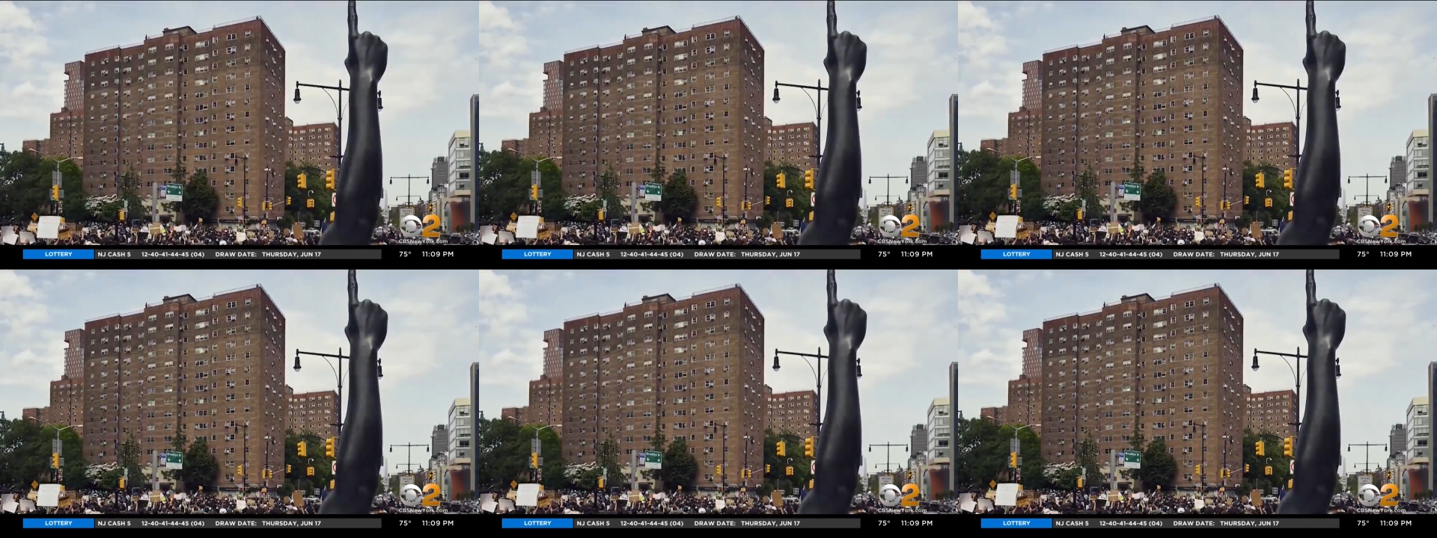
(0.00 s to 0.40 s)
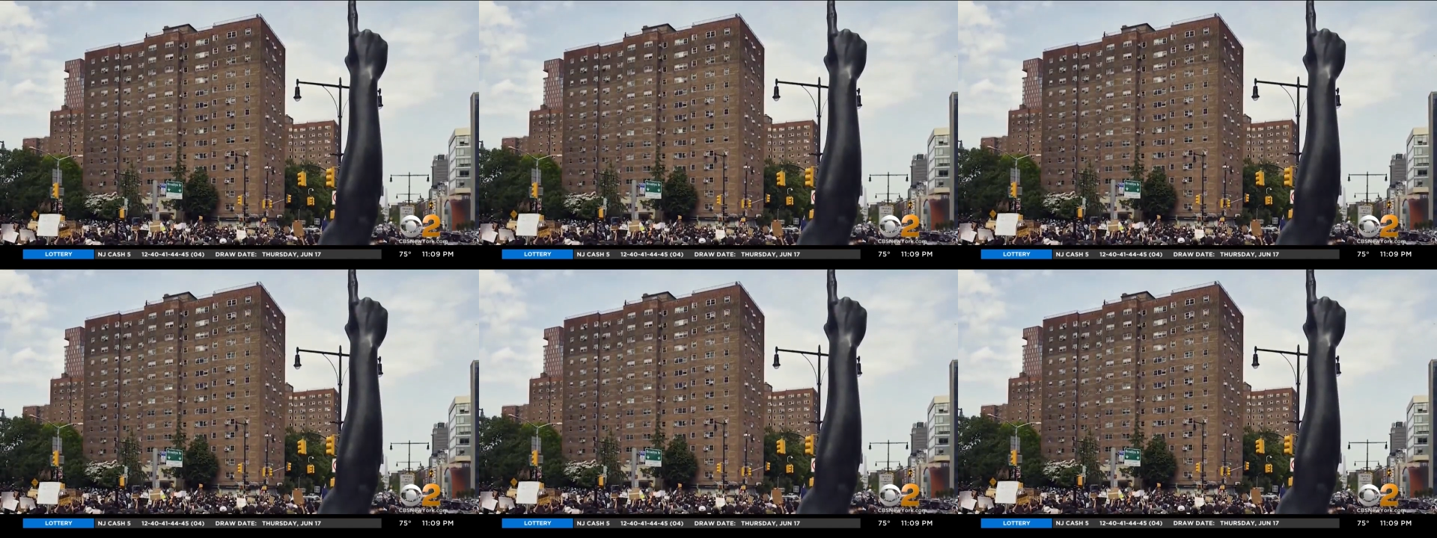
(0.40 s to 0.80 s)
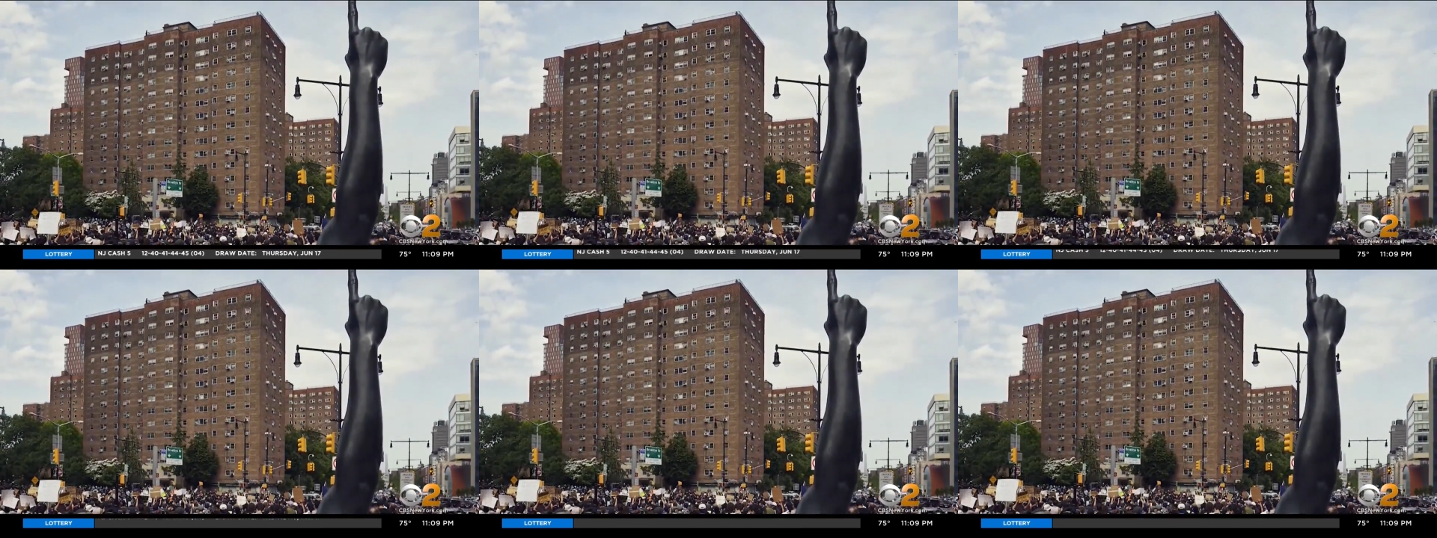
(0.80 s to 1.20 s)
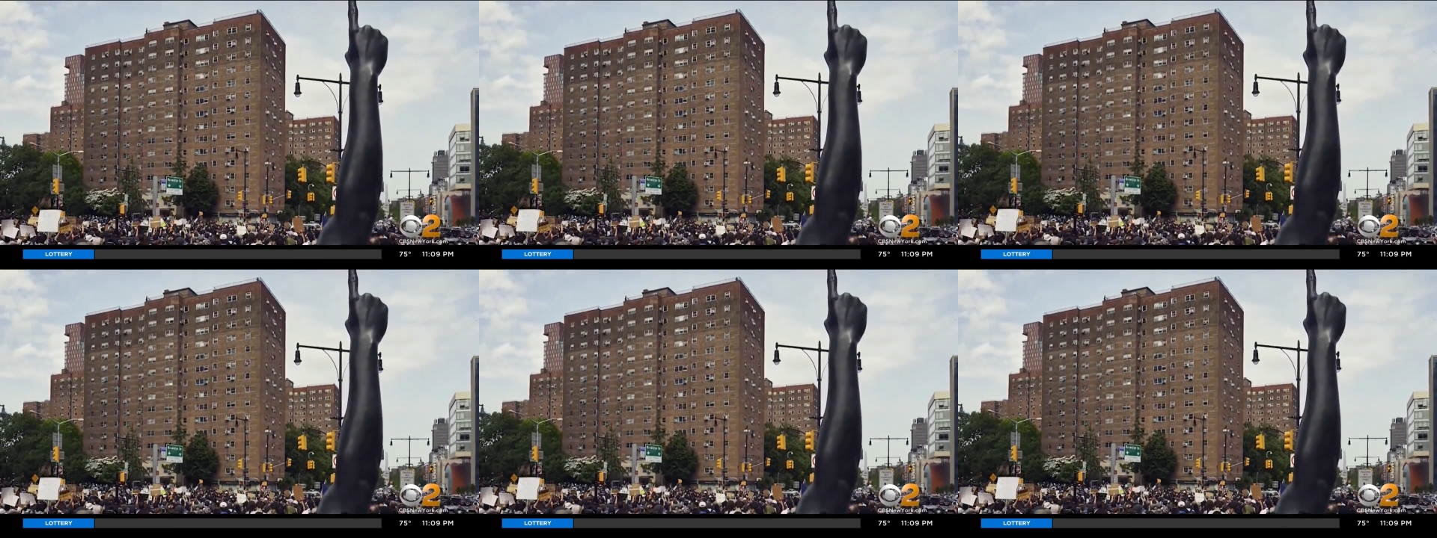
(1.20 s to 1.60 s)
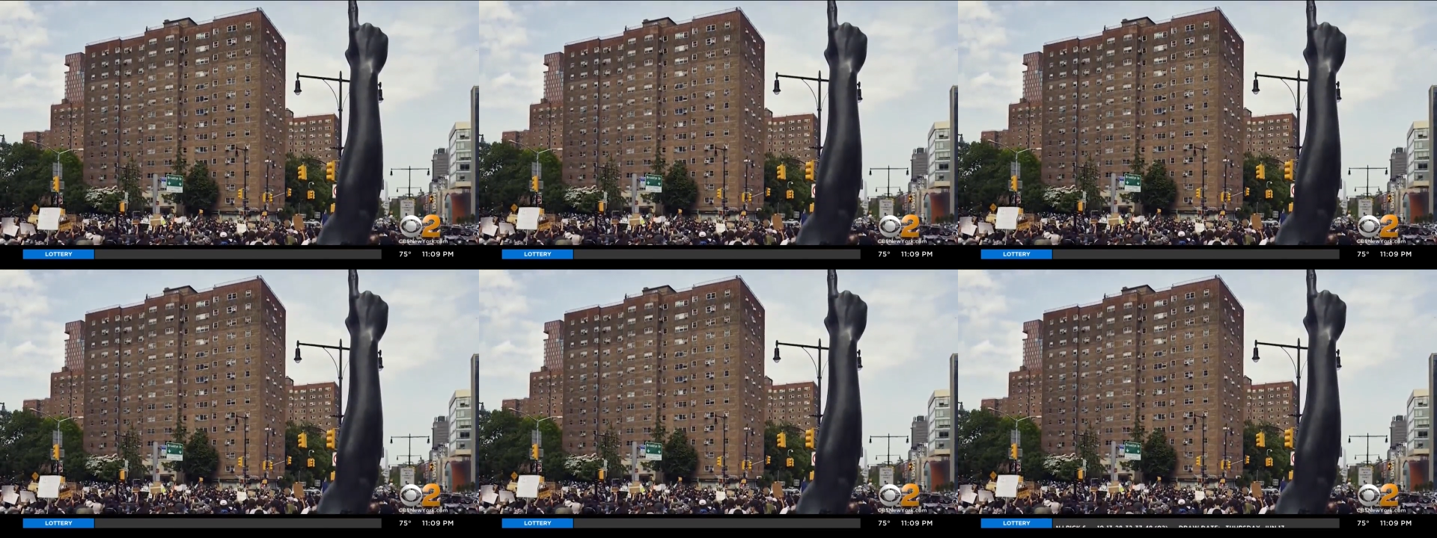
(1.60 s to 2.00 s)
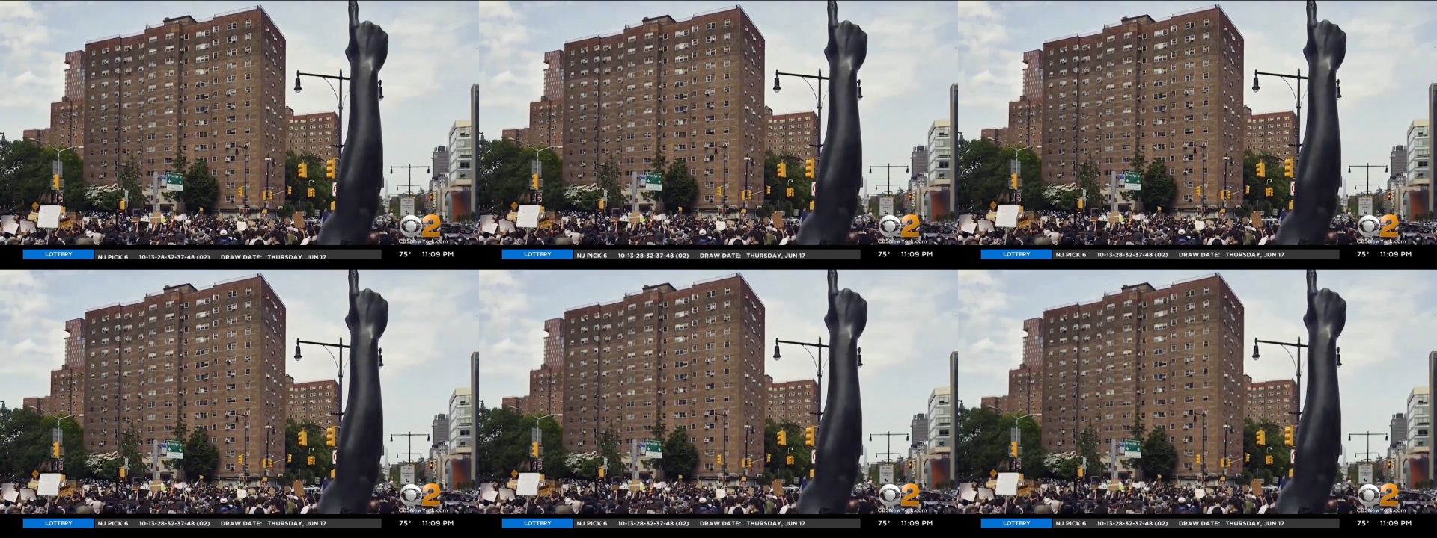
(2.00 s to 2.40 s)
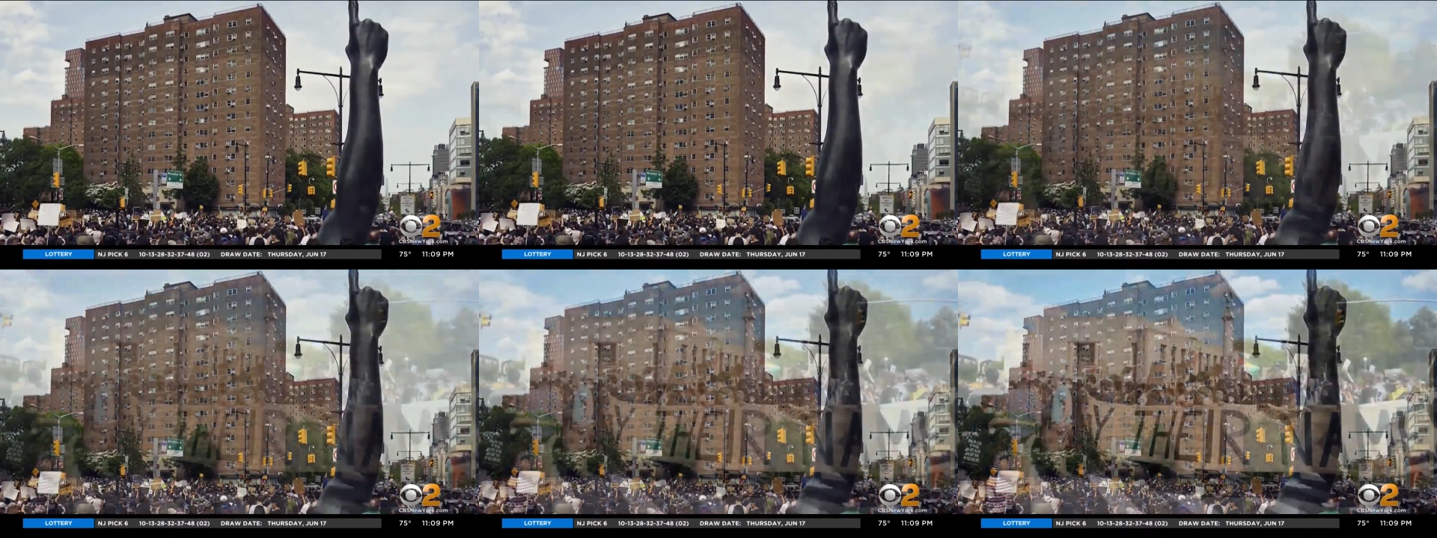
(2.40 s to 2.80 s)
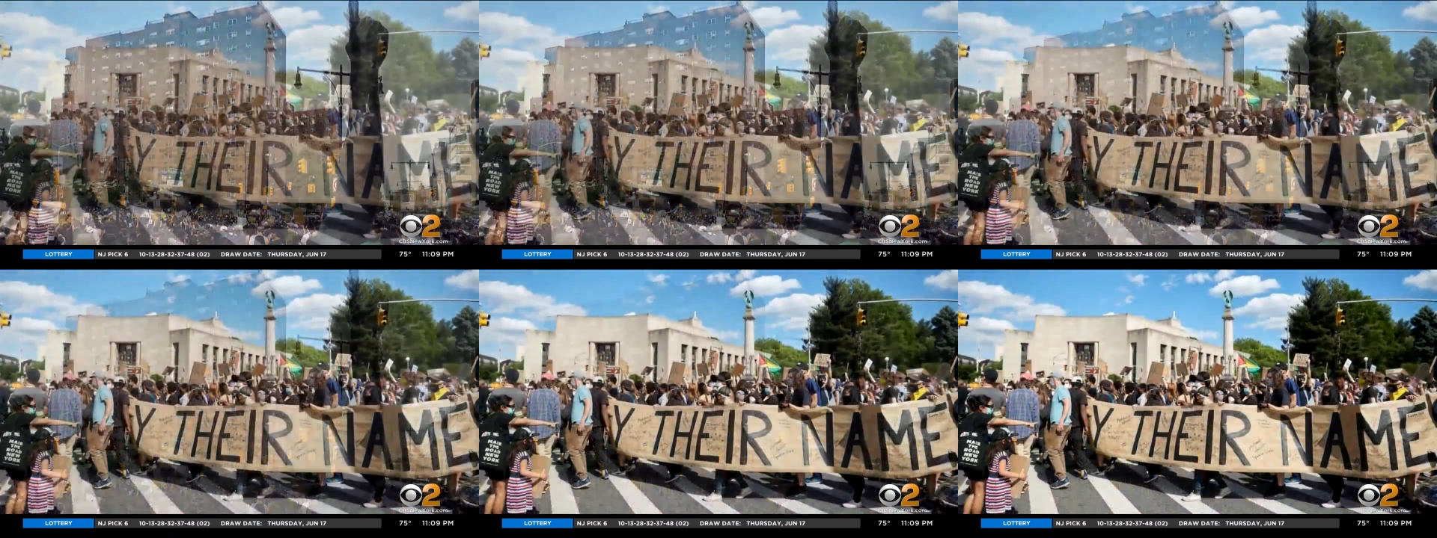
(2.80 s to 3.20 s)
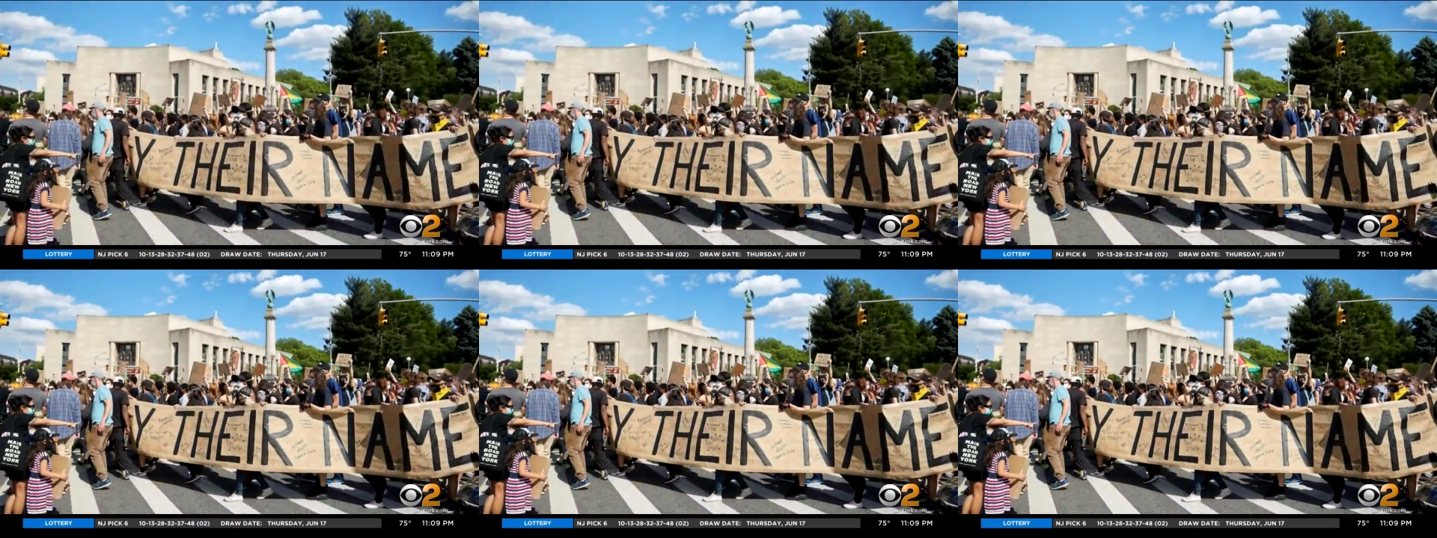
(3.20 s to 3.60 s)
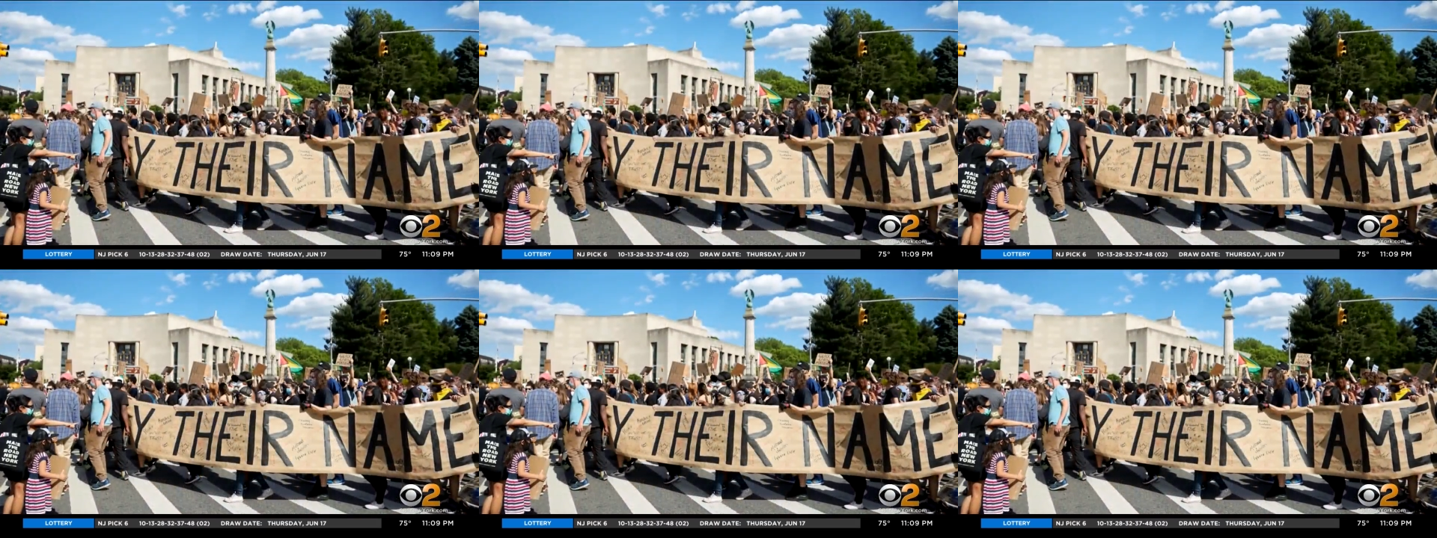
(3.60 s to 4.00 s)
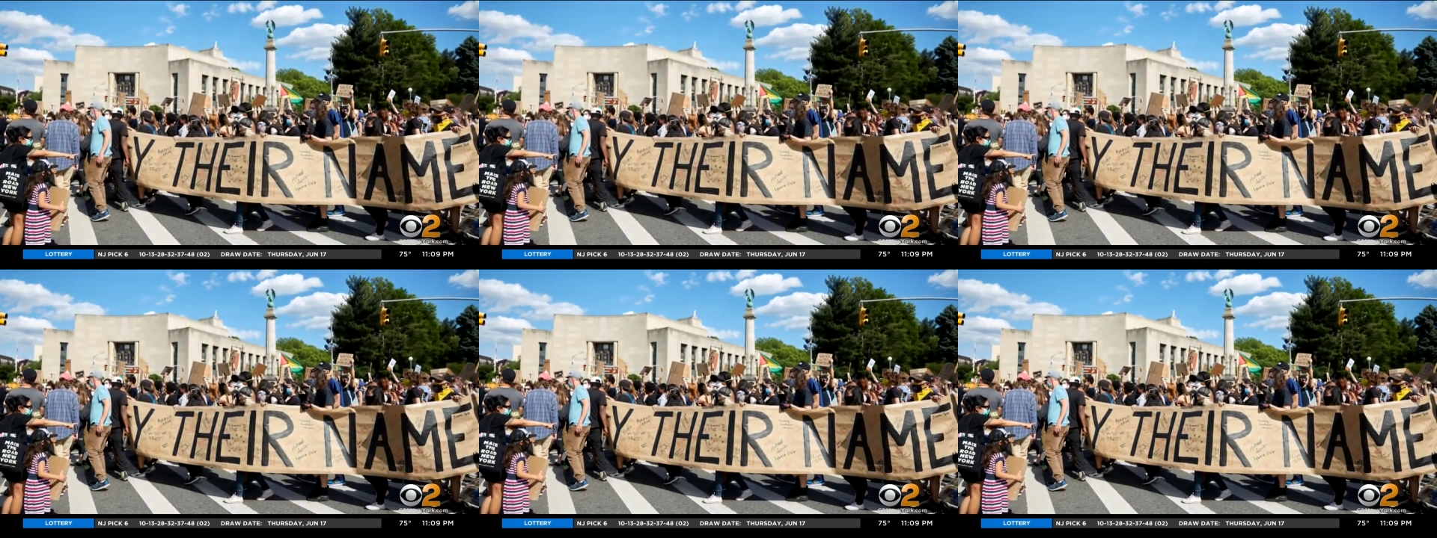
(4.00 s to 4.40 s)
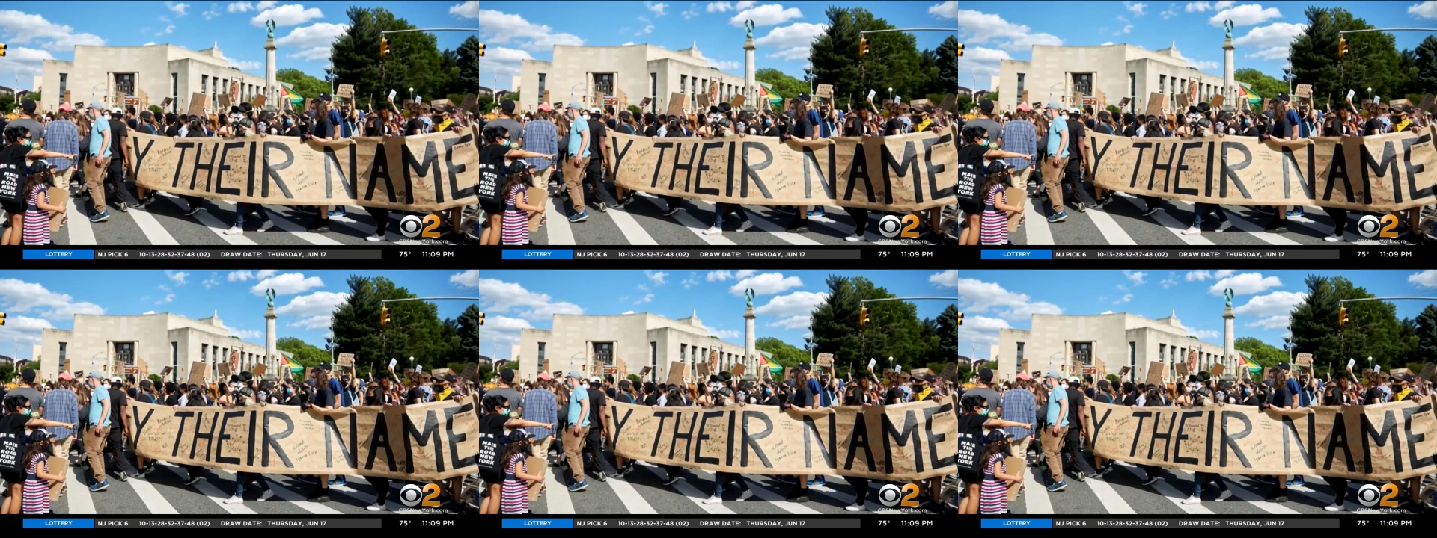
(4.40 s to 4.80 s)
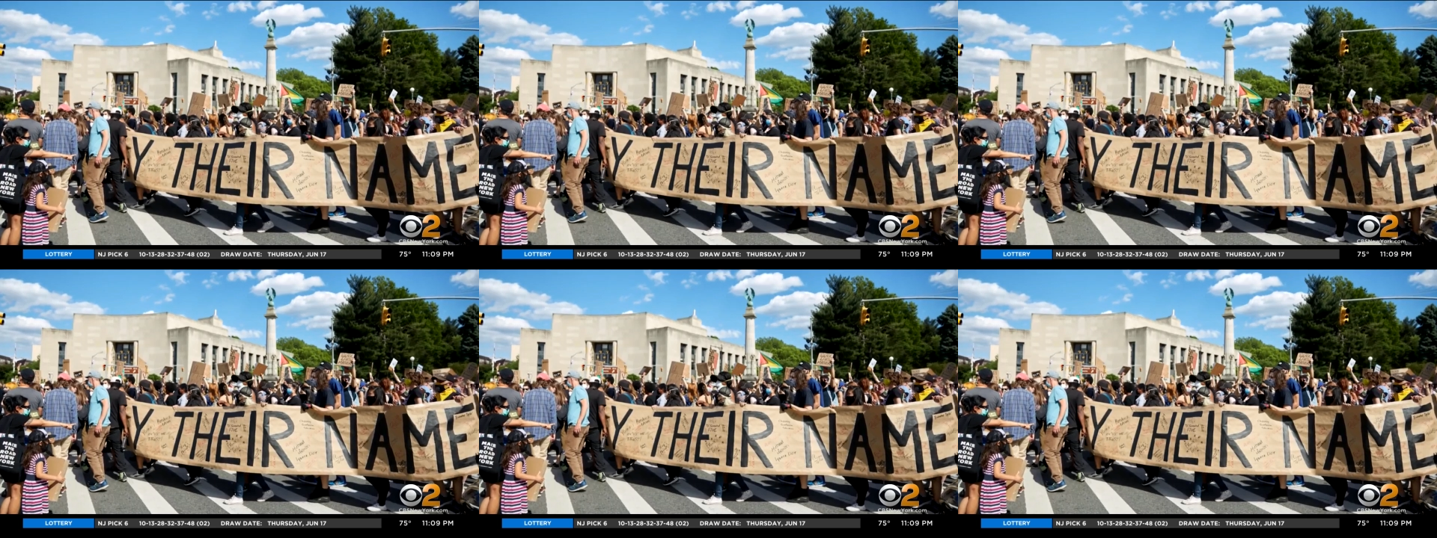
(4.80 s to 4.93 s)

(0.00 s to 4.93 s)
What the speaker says: [unreadable: no face in view]